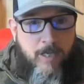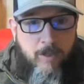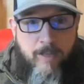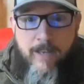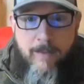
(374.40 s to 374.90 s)

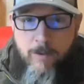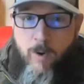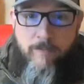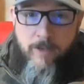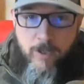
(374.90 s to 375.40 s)
living up to
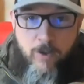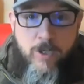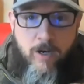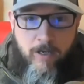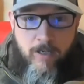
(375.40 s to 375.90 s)
our
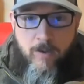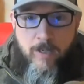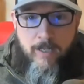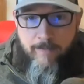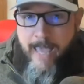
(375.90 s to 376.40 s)
fiduciary
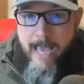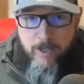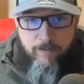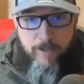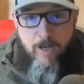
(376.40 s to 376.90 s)
duty of
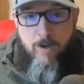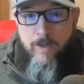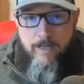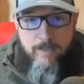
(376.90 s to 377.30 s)
cash flow